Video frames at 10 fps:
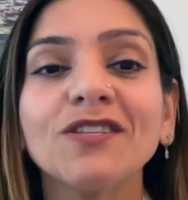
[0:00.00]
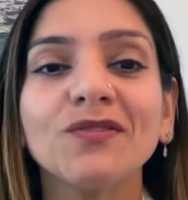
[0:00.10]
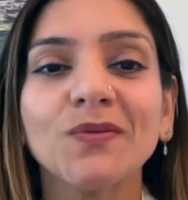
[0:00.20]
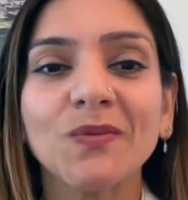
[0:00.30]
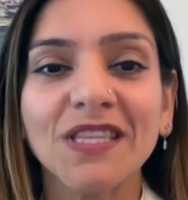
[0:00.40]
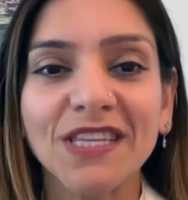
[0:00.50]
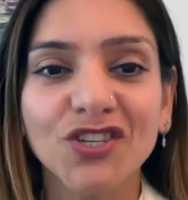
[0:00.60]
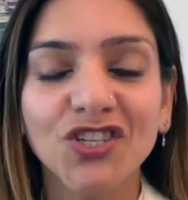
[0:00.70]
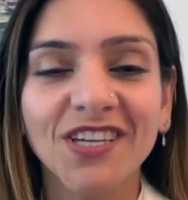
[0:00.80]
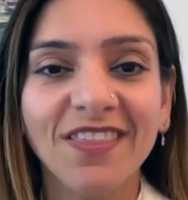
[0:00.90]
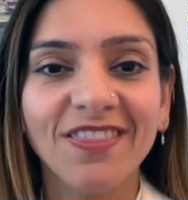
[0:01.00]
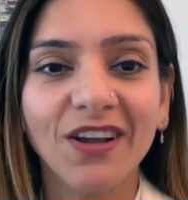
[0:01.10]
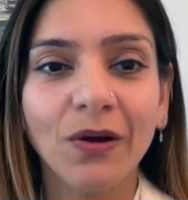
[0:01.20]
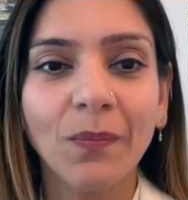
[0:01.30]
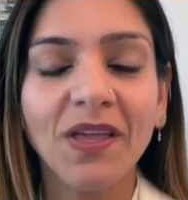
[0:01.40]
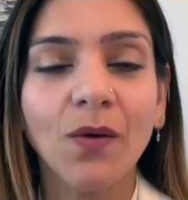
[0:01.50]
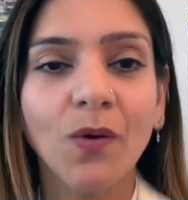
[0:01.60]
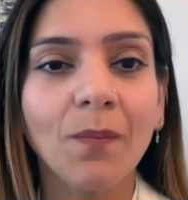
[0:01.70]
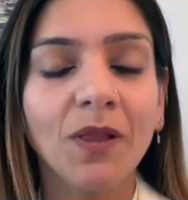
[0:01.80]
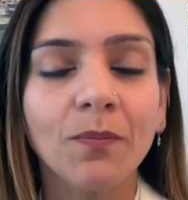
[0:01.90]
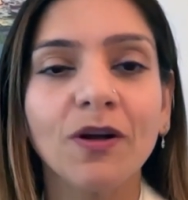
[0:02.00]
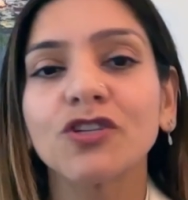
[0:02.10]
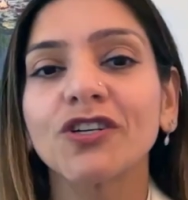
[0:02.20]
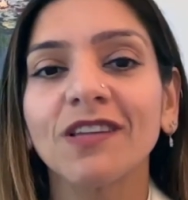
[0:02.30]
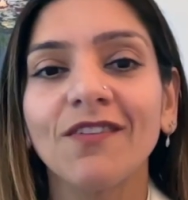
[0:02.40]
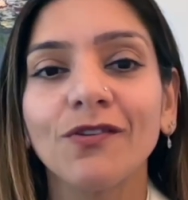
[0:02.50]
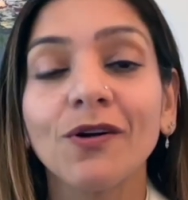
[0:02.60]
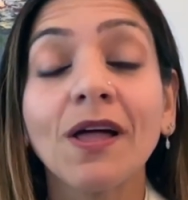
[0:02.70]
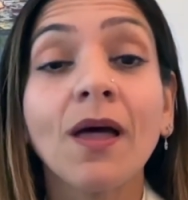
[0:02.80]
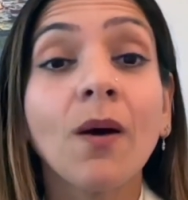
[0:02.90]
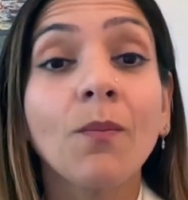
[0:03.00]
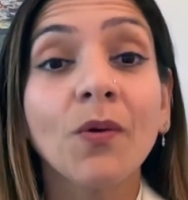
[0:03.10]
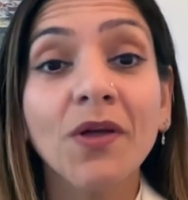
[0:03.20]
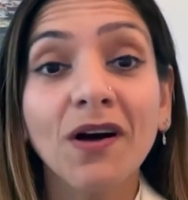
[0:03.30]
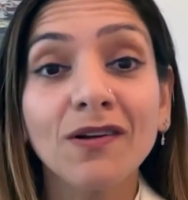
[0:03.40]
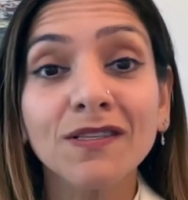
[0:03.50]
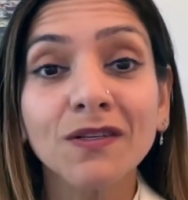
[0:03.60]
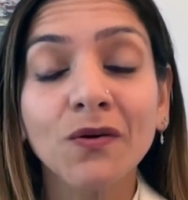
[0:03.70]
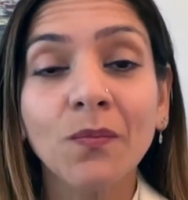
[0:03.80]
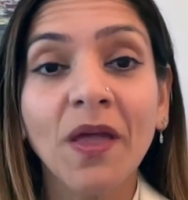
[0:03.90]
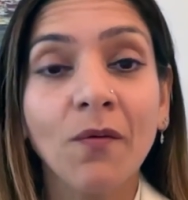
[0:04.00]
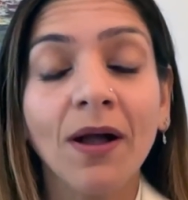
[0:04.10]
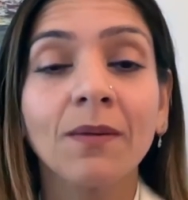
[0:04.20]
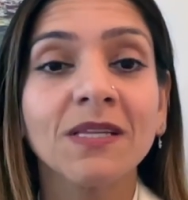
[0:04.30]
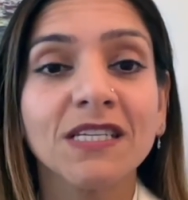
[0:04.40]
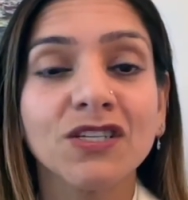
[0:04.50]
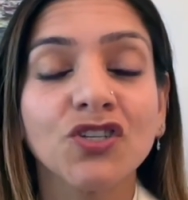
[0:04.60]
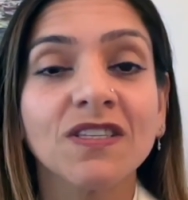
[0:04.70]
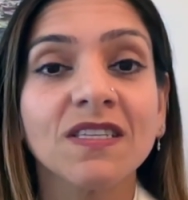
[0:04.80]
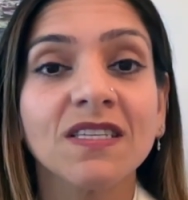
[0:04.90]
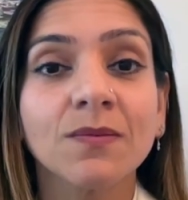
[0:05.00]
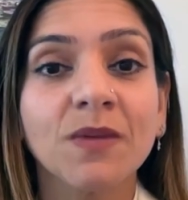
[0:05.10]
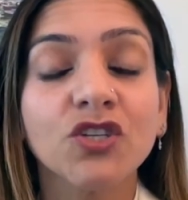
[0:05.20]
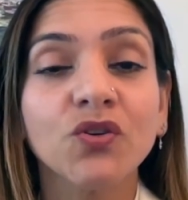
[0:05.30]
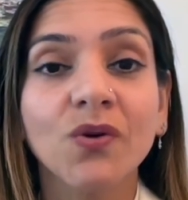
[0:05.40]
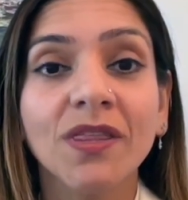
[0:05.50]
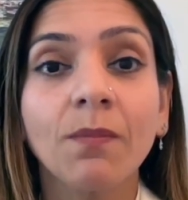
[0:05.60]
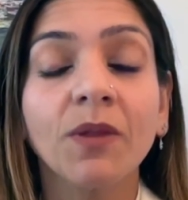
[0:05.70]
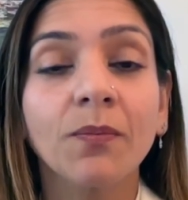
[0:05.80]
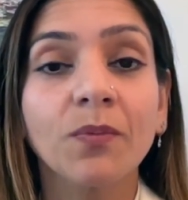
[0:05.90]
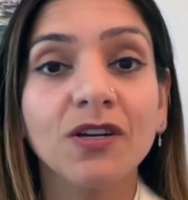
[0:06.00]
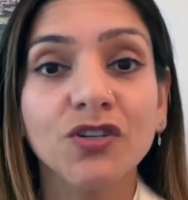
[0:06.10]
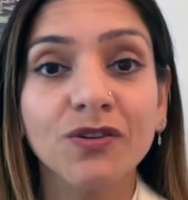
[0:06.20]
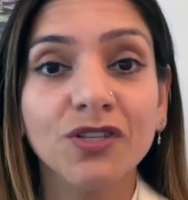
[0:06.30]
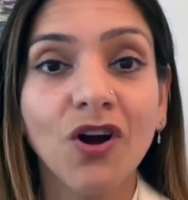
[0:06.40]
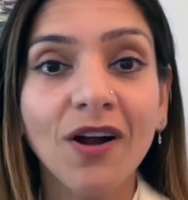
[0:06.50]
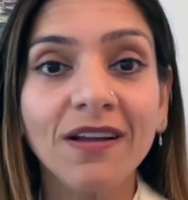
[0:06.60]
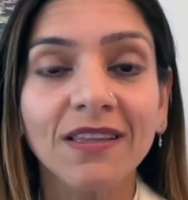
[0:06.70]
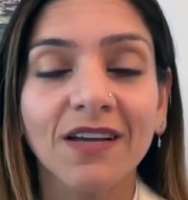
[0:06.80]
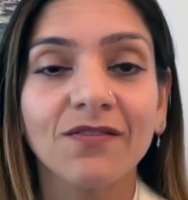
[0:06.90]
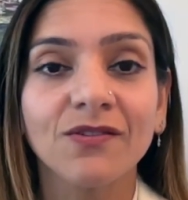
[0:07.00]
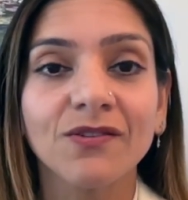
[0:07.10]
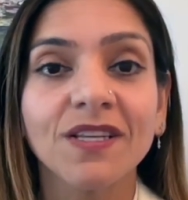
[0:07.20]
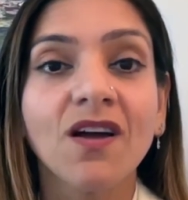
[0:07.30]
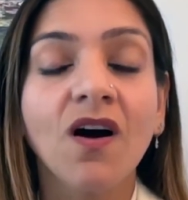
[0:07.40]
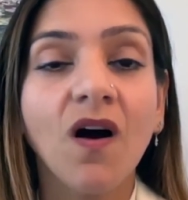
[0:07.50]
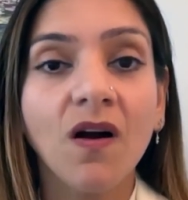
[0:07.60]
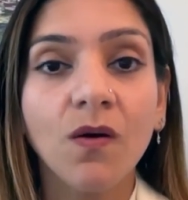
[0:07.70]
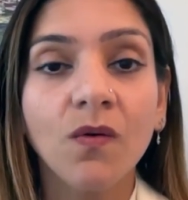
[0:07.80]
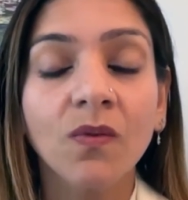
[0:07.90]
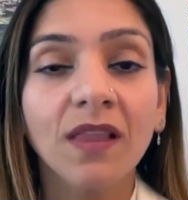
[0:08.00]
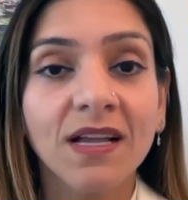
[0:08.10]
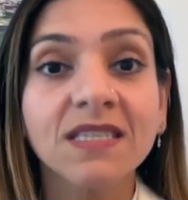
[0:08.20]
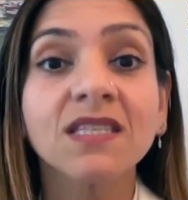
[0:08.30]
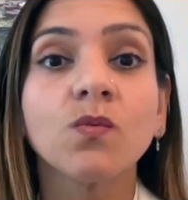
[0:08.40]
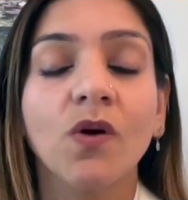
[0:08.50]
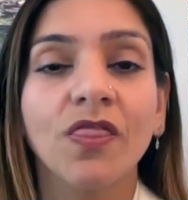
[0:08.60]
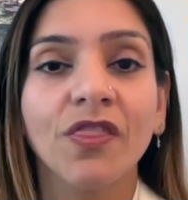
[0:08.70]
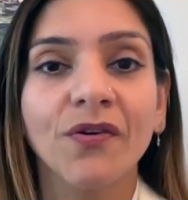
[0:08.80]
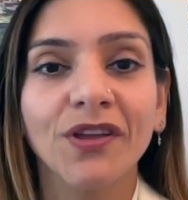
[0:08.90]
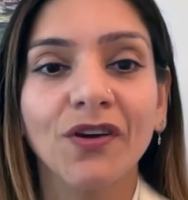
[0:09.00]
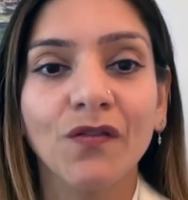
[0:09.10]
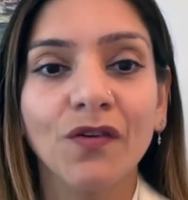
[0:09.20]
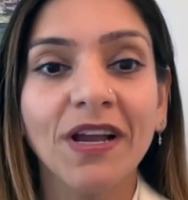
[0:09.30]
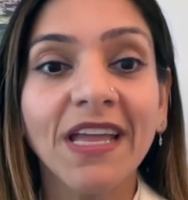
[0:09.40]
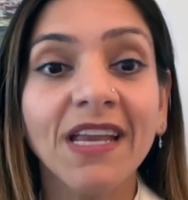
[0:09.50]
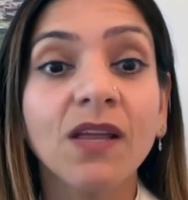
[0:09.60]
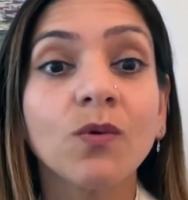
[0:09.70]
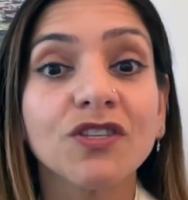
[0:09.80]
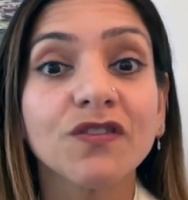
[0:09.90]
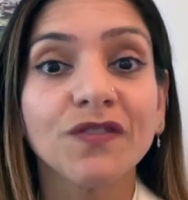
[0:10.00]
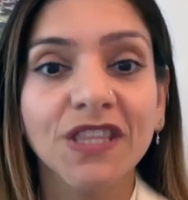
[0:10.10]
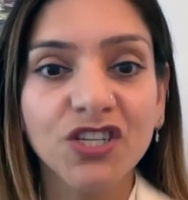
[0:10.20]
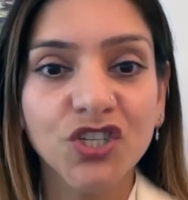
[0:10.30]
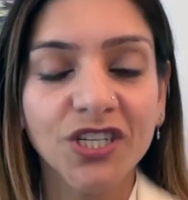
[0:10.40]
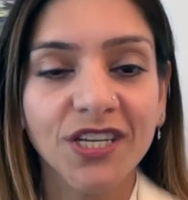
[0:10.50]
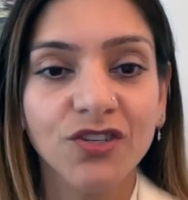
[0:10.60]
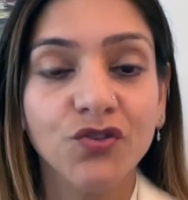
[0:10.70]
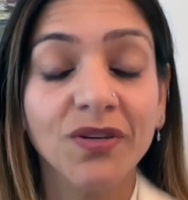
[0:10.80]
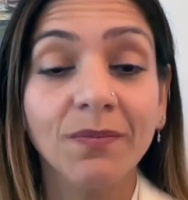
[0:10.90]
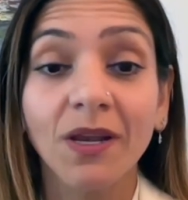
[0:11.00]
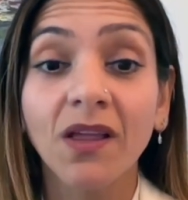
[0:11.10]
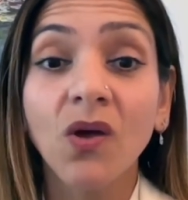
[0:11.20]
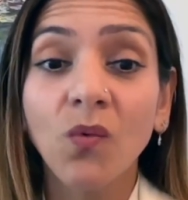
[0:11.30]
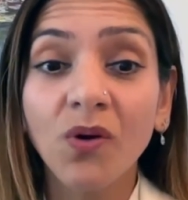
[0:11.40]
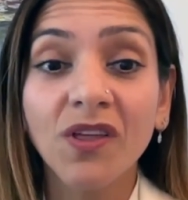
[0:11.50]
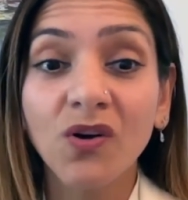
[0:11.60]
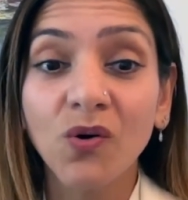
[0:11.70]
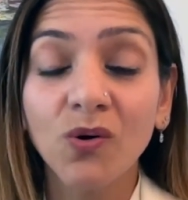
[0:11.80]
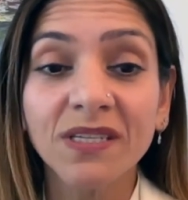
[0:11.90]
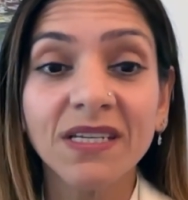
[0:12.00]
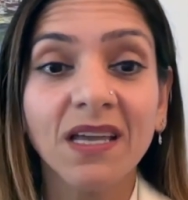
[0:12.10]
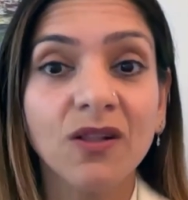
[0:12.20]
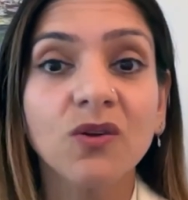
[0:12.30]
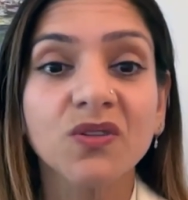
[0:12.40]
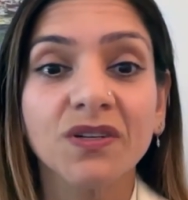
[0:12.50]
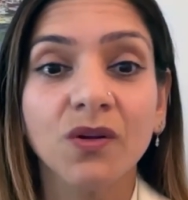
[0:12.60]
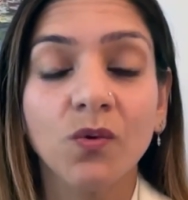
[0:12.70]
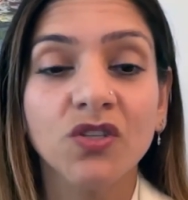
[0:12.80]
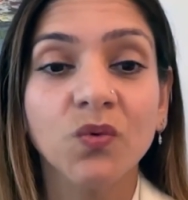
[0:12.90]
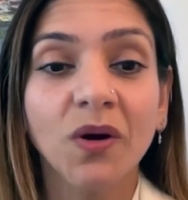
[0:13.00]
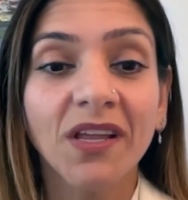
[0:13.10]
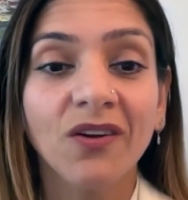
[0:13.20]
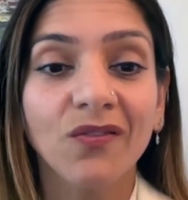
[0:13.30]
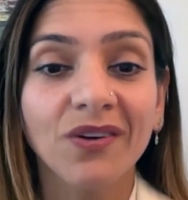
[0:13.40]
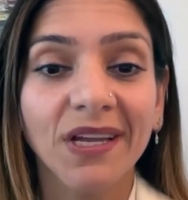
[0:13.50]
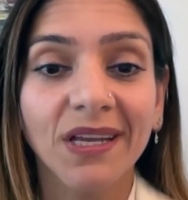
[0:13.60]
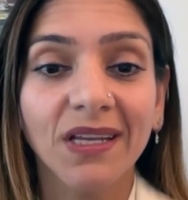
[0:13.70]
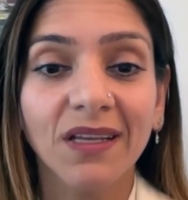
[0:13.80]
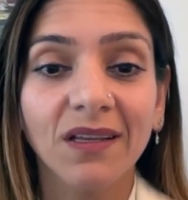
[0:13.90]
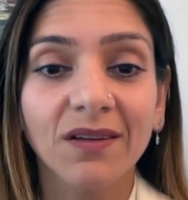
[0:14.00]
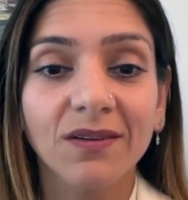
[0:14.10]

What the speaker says: do you initiate therapy, at what blood pressure level, but we also make recommendations to make sure that blood pressure target levels are less than 130 over 80 once you've initiated treatment, with a goal to get closer to 120 over 80.